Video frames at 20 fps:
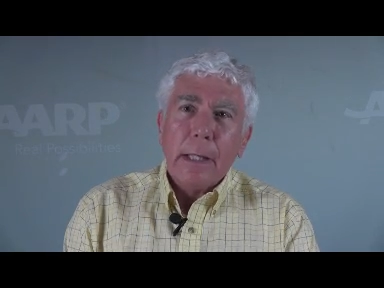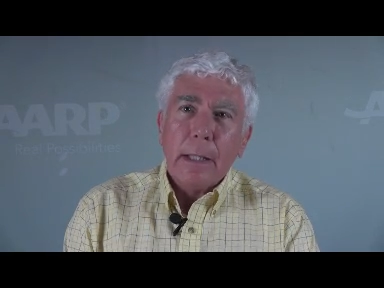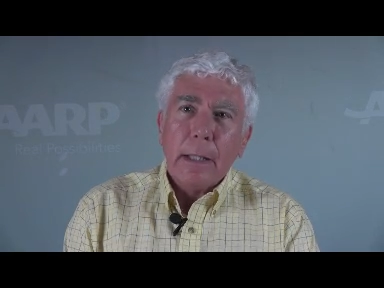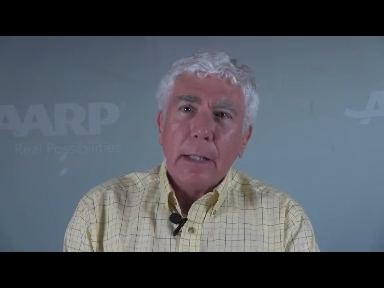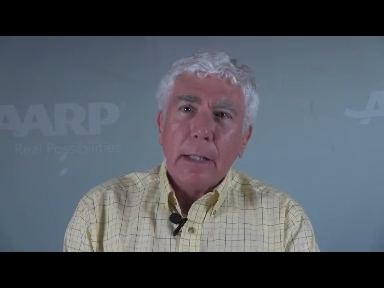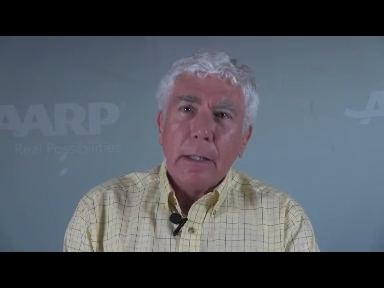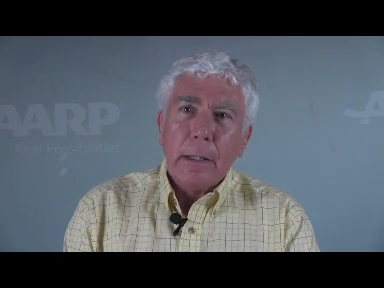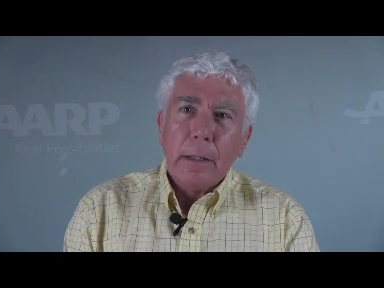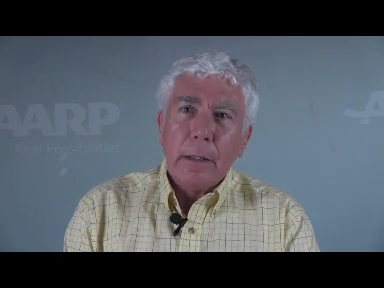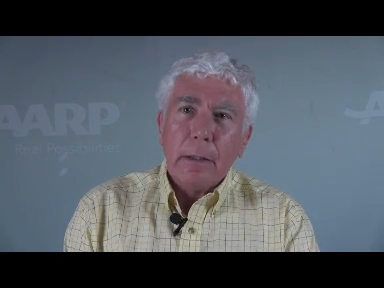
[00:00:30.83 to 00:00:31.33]

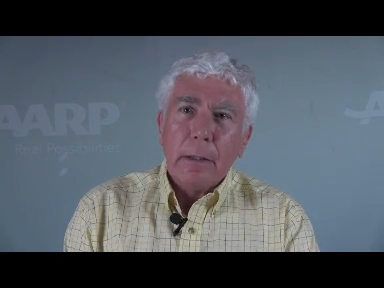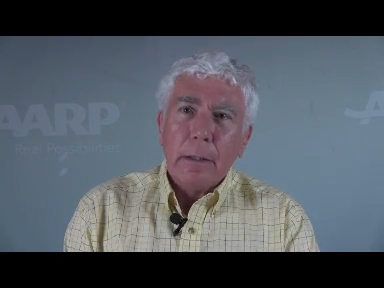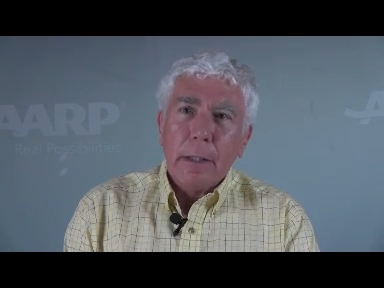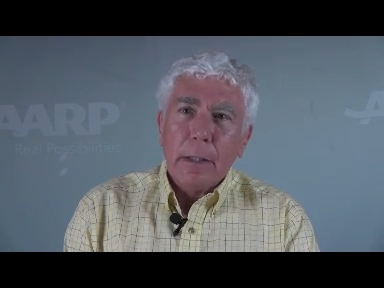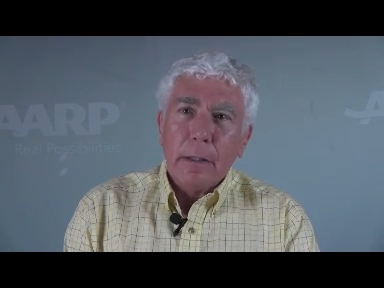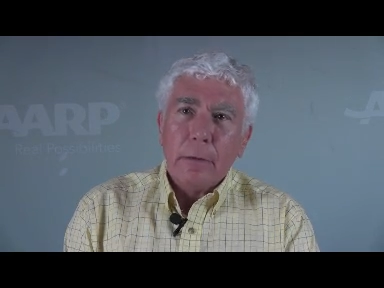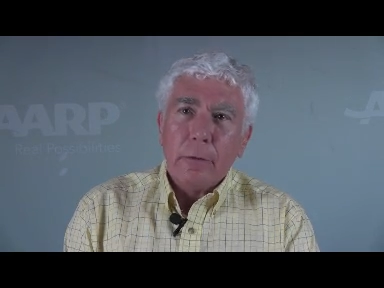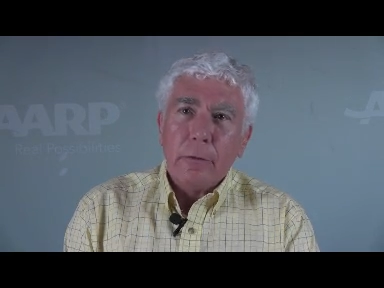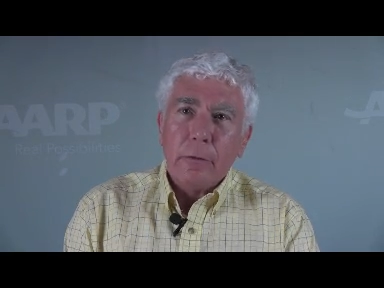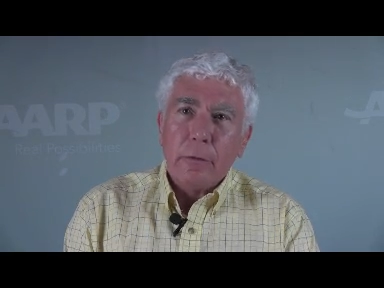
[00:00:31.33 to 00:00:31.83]
in
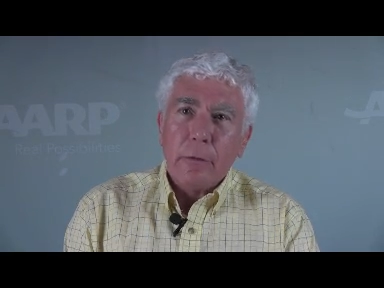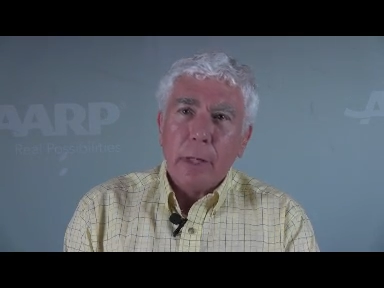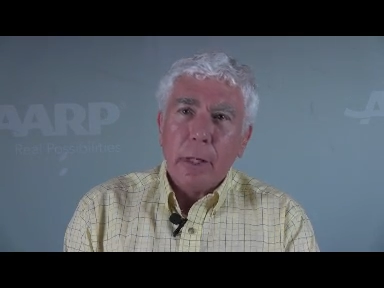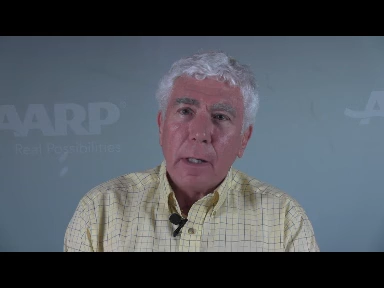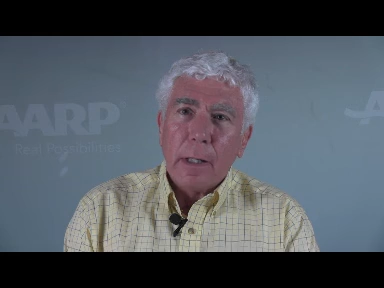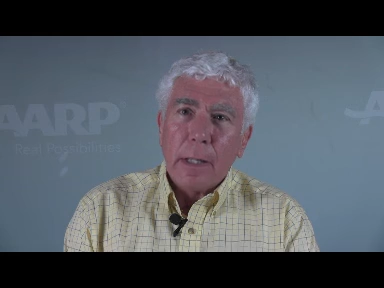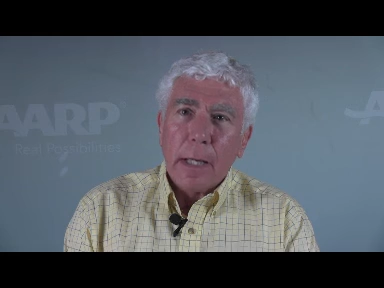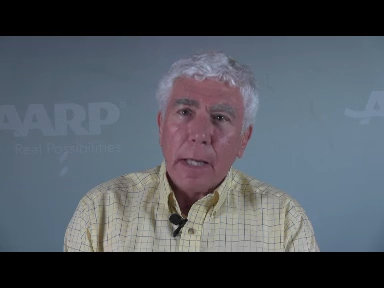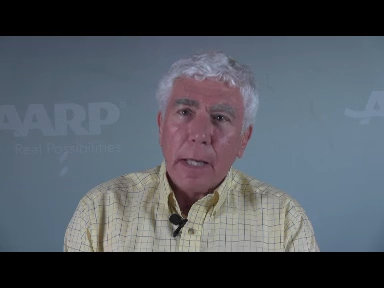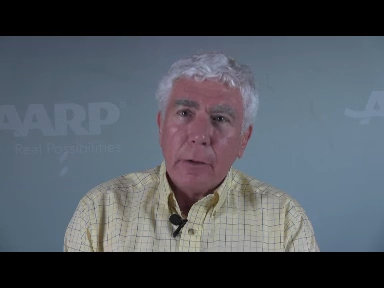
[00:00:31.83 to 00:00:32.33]
these
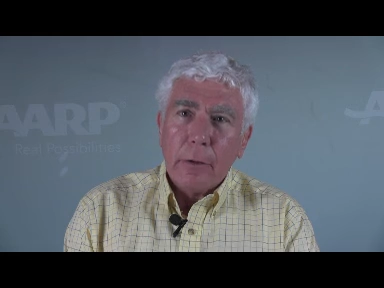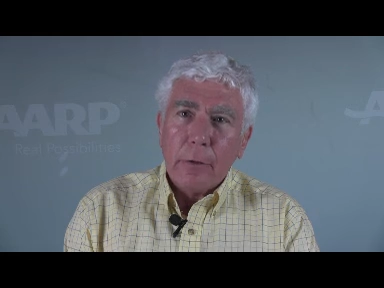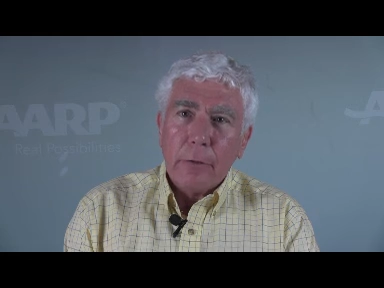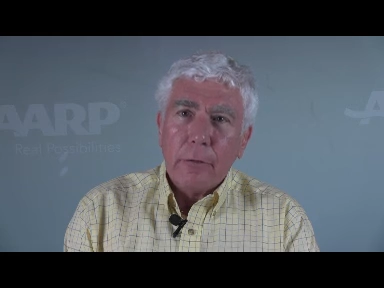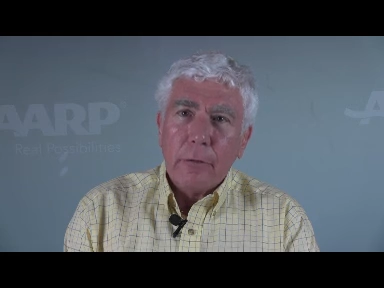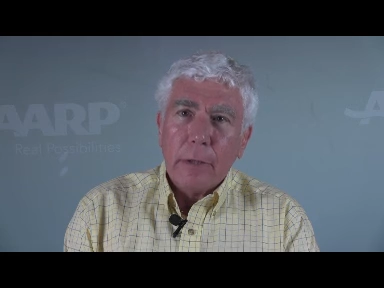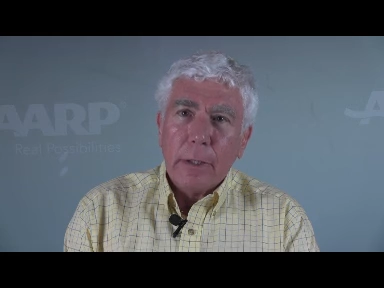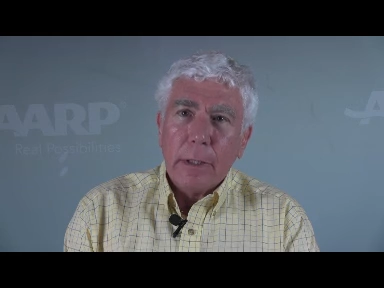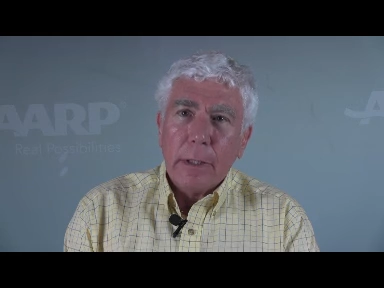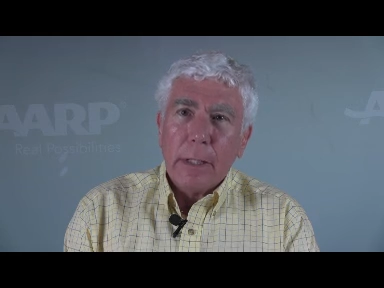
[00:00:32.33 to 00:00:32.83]

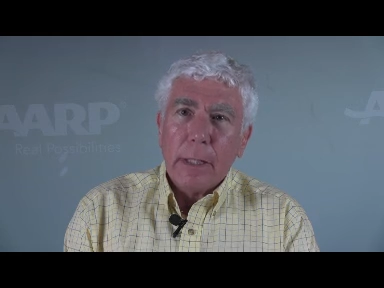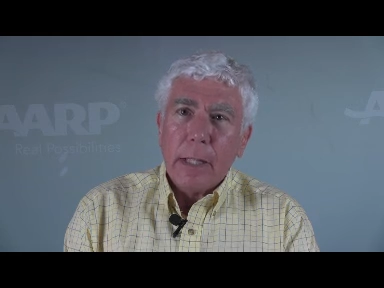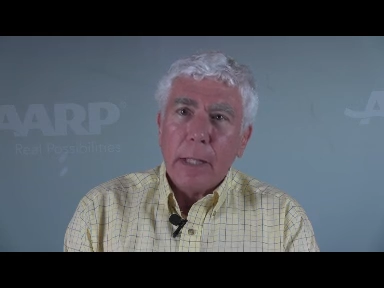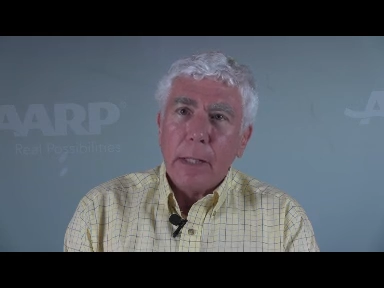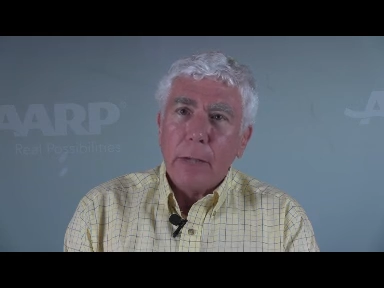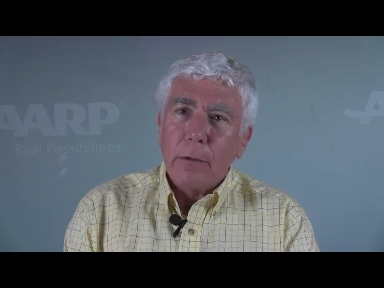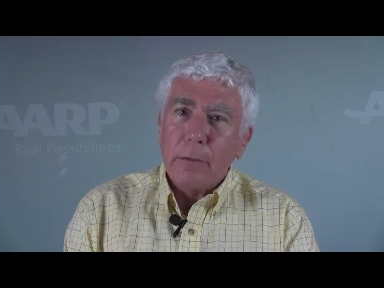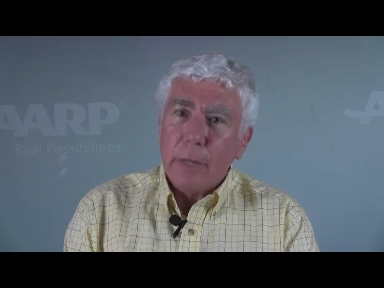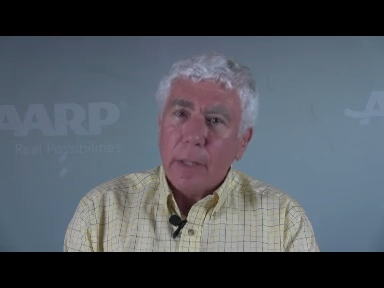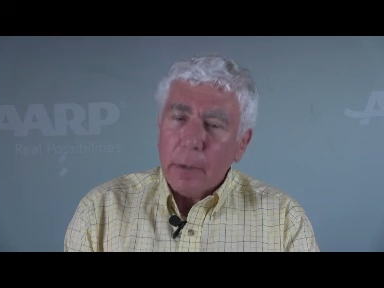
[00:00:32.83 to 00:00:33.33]
energy
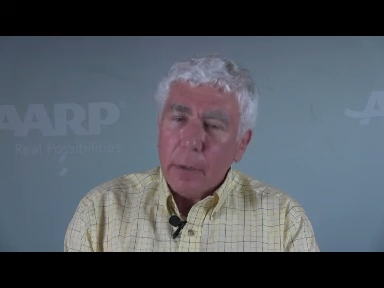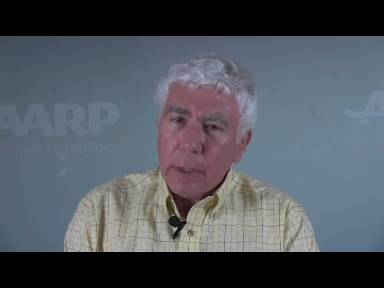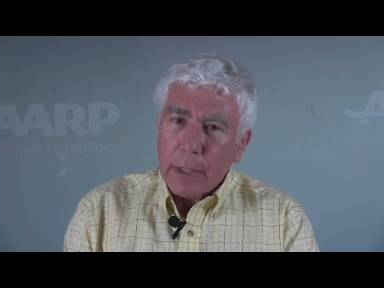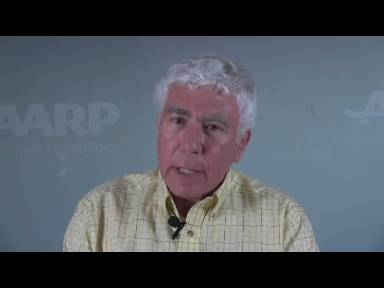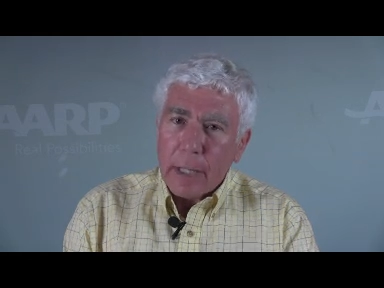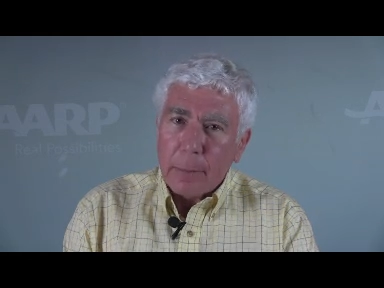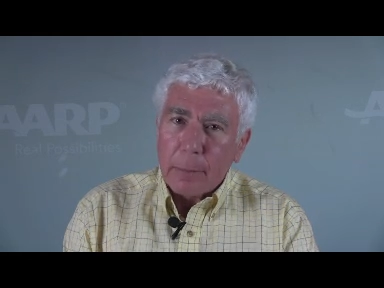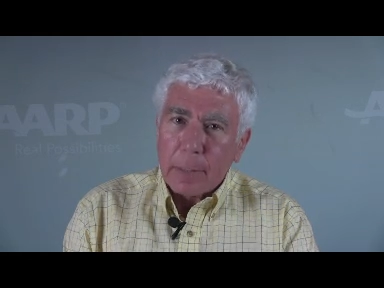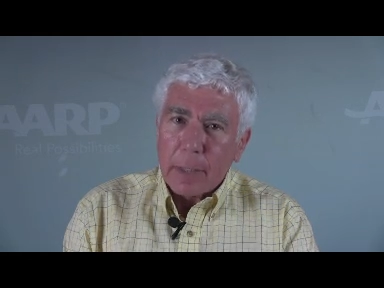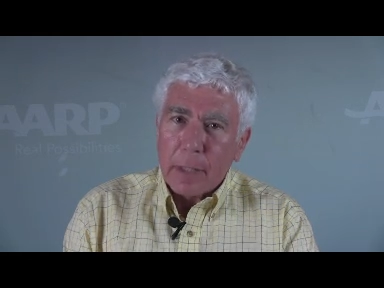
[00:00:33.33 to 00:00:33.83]
and
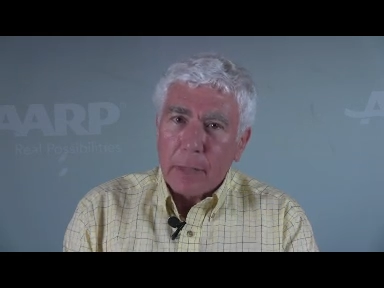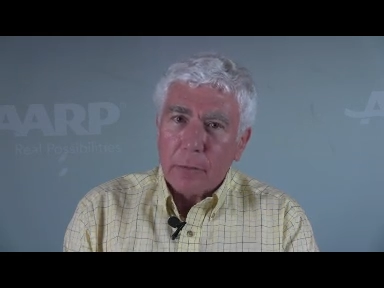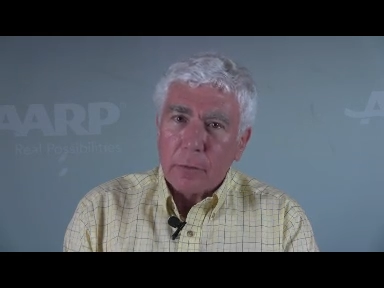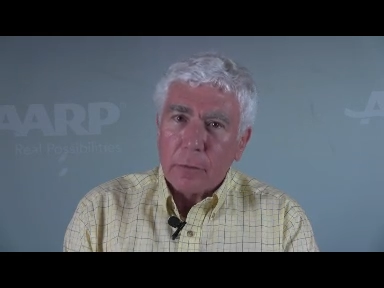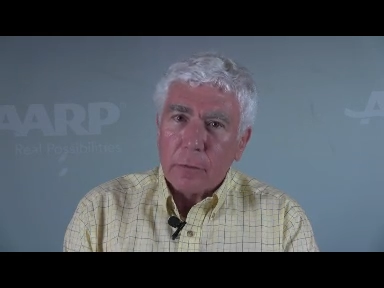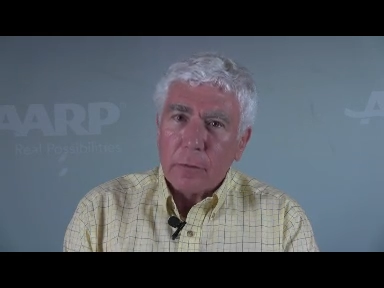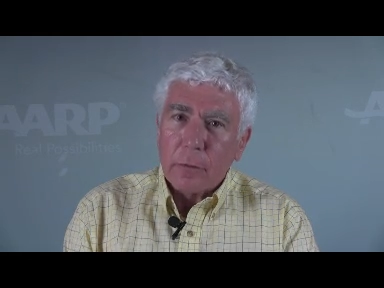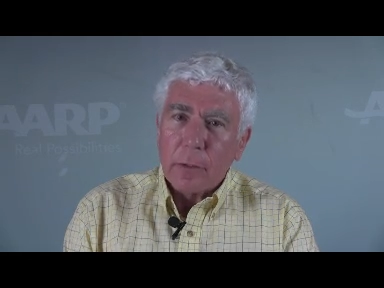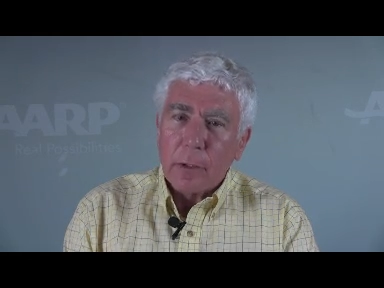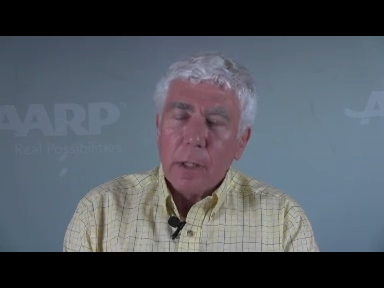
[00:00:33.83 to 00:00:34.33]
telecom
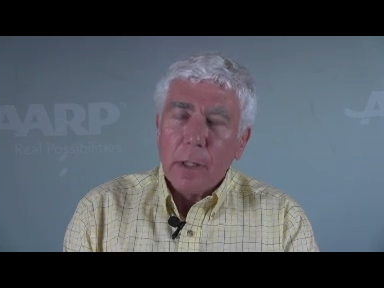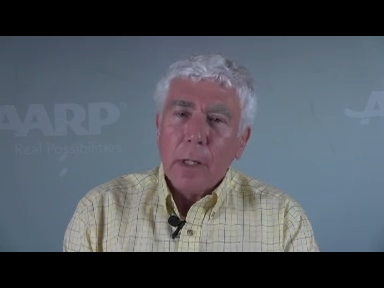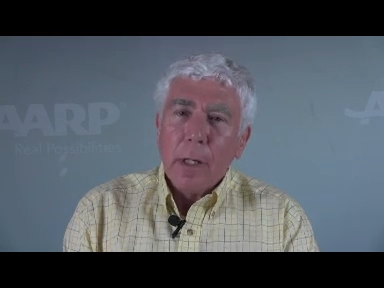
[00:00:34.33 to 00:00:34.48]
cases.